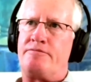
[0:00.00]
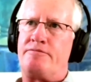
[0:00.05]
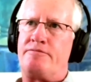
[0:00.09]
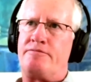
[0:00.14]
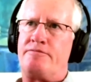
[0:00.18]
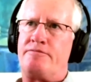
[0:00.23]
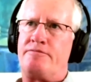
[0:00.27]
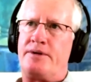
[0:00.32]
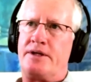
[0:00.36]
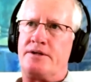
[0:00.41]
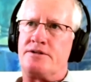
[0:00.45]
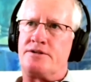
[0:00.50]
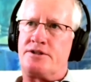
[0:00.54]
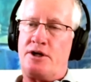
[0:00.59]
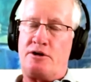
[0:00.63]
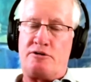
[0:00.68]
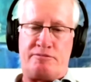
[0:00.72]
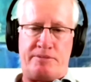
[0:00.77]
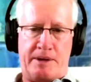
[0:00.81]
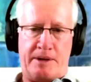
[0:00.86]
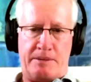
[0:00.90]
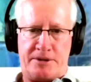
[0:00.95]
Been
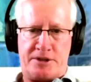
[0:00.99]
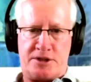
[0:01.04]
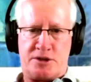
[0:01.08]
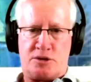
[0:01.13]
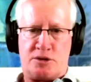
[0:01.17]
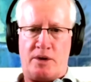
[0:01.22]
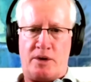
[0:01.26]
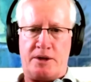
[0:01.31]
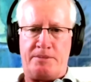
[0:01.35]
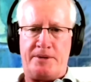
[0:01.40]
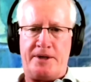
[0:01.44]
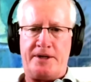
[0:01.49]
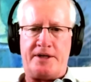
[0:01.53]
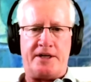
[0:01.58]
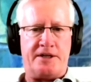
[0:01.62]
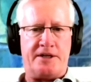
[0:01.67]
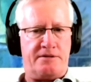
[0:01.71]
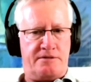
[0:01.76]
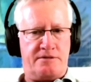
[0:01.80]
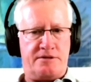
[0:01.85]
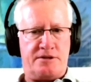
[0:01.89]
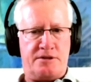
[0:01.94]
self-published quite a bit. I
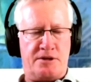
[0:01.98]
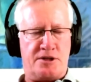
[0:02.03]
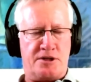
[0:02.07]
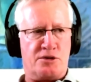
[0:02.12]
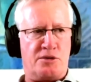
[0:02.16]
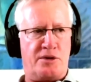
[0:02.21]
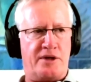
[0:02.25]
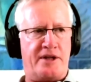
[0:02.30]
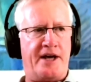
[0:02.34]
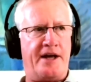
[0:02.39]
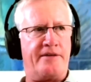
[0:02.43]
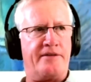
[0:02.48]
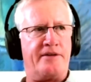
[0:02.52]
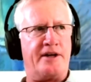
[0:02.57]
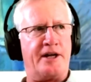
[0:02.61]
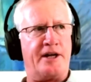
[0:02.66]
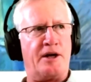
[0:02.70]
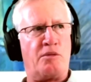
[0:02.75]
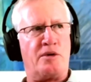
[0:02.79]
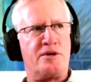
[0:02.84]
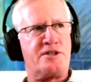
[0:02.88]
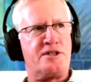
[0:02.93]
do enjoy that. And I
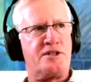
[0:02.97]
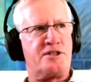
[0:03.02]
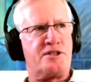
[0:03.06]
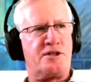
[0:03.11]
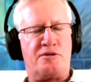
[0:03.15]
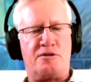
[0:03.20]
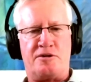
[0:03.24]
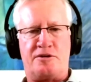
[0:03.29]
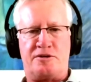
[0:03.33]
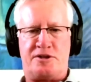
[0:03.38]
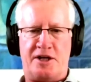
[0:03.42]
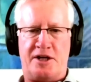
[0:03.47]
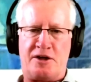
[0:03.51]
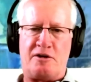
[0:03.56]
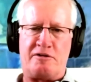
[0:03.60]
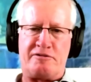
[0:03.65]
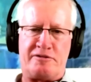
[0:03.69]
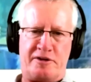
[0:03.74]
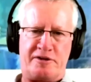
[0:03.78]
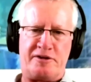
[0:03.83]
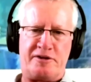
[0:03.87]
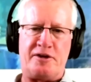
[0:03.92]
wanted to tick off the
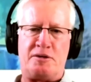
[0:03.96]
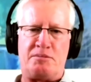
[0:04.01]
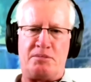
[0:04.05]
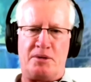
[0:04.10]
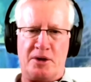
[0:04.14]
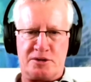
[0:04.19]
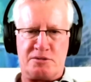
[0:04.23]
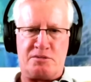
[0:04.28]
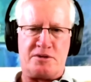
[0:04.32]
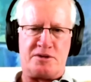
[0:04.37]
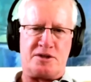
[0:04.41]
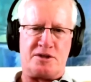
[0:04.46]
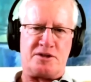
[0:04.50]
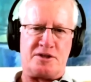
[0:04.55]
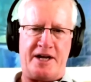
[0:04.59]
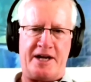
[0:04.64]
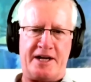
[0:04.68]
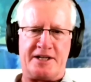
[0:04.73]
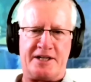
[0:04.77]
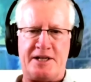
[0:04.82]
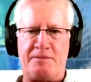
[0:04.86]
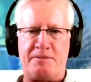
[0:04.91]
third box, which is an
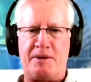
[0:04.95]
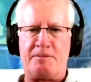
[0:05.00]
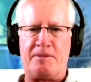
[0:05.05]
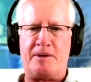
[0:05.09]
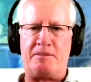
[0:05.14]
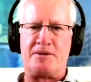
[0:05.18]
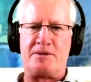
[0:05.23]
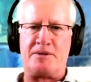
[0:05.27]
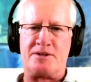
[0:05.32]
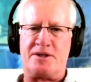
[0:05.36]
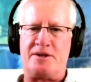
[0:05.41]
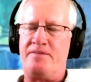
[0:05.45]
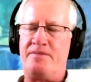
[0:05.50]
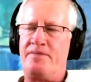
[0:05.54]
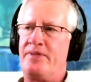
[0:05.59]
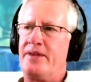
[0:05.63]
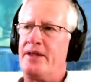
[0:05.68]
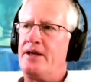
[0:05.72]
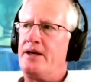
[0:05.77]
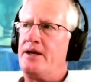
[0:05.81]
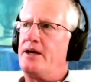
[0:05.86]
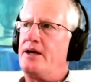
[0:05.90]
academic publisher.
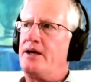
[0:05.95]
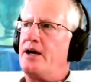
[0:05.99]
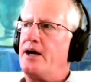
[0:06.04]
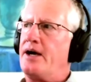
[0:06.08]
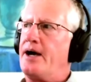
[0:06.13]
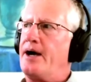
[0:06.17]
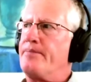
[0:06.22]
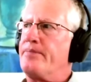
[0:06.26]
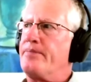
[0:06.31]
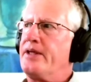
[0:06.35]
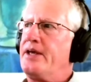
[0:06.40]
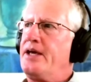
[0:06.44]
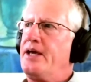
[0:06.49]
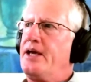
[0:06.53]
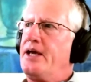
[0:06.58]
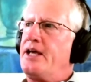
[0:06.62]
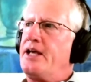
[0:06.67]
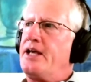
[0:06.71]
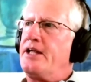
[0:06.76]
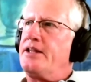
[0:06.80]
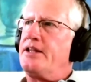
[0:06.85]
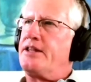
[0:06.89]

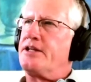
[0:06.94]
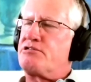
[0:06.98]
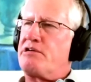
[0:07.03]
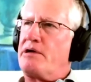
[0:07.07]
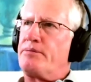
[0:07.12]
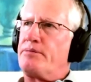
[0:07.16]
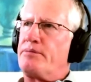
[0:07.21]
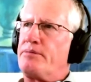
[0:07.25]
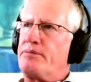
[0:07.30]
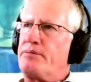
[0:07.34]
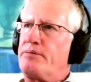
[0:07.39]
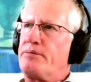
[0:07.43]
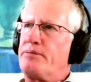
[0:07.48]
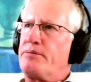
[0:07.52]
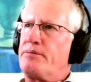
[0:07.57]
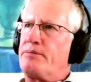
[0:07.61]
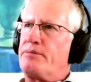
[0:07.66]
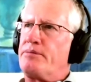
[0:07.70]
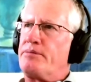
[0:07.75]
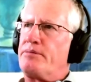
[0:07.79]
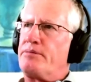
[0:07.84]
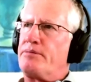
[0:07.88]
The trouble
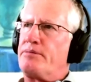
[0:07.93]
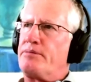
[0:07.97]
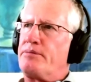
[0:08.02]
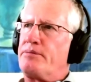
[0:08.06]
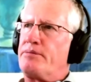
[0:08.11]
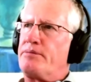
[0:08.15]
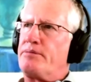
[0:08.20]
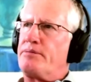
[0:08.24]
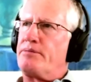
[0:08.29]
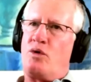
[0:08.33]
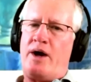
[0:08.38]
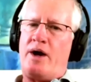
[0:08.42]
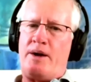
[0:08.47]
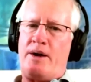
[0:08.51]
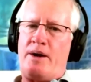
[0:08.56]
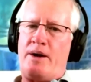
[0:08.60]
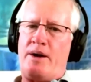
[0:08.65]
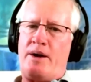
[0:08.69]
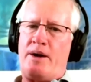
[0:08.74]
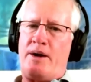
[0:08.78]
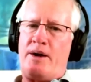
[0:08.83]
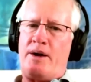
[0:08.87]
with that book is it's
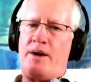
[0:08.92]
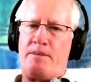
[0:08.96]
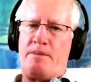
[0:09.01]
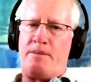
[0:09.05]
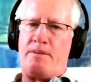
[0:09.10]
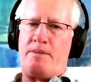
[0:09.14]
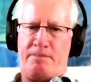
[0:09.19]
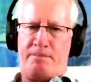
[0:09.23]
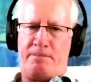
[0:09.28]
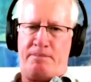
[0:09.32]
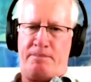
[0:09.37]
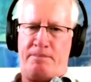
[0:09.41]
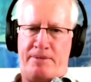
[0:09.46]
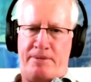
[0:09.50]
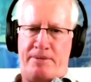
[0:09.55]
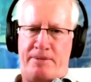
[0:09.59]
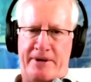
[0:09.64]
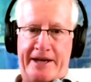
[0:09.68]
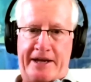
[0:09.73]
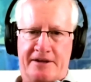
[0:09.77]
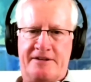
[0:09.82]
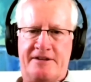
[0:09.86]
quite
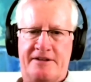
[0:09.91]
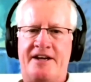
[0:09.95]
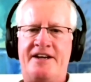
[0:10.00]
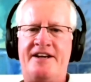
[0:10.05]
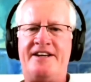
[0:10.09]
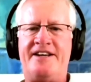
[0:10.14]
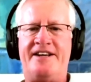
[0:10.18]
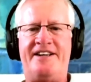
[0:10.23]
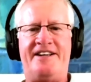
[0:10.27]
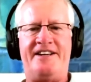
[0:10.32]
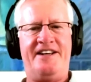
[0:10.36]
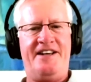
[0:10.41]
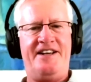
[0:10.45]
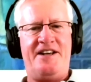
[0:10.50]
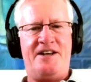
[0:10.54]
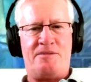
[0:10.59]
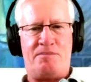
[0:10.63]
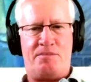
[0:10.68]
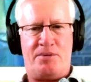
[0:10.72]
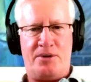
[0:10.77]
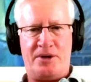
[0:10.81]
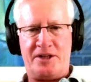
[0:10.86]
big.
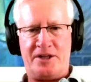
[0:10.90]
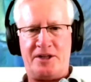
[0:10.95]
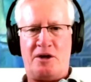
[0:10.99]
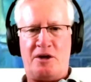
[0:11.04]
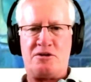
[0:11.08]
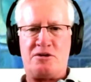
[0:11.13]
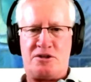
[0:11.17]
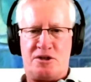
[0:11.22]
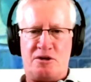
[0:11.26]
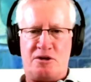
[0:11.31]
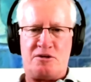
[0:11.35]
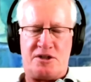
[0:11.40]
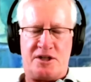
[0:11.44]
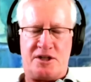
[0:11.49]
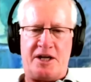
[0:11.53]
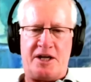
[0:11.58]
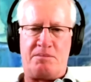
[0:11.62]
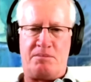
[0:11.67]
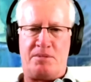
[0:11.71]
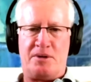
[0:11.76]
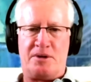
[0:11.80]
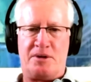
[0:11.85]
Putting those two to
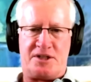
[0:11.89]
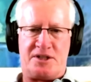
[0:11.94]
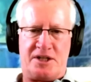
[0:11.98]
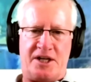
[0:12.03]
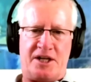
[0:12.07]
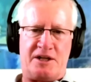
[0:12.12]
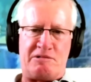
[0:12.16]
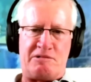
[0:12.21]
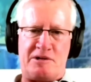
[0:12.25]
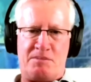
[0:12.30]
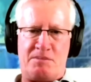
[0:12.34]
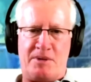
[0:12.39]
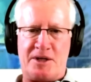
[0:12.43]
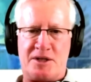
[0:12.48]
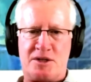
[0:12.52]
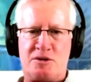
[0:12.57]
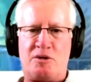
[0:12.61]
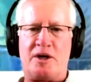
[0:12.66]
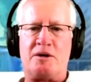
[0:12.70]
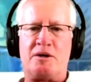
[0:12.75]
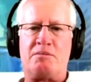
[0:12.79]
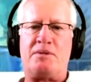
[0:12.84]
get books together, it makes
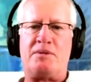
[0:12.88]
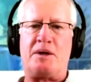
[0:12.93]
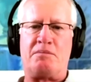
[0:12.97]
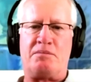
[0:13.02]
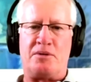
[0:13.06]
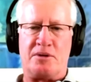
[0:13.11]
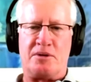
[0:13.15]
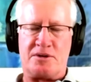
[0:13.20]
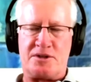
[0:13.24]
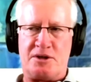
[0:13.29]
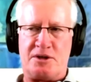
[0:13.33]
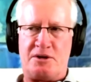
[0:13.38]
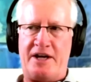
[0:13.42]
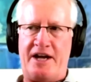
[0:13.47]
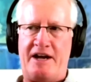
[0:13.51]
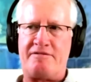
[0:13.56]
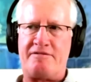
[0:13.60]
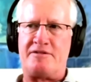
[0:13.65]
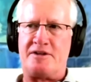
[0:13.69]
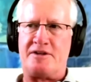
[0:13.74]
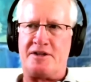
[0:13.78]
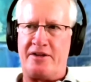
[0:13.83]
quite a big book. So I
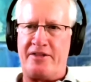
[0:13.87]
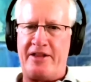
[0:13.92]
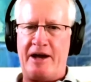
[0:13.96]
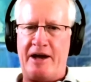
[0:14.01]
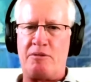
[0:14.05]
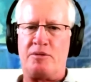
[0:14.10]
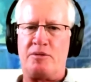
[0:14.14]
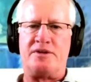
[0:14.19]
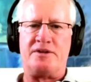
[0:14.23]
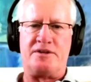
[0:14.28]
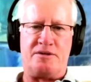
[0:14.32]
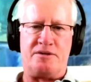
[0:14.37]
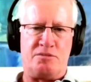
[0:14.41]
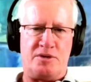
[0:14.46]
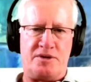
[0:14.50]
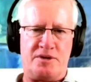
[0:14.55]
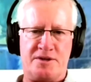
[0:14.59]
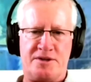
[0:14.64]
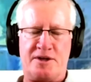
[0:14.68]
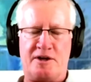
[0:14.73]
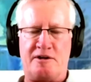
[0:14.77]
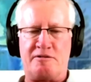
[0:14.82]
haven't done that with the
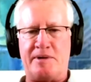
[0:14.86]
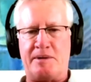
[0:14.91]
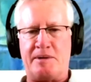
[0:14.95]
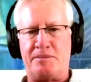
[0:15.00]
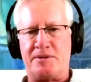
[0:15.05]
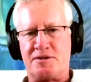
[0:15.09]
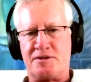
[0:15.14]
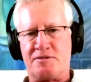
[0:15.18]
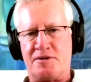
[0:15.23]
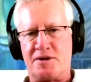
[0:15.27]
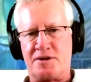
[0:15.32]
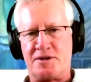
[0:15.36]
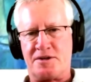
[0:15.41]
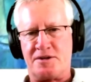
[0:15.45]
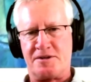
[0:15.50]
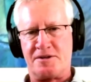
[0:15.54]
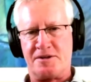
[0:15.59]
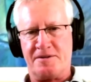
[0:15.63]
self-published versions.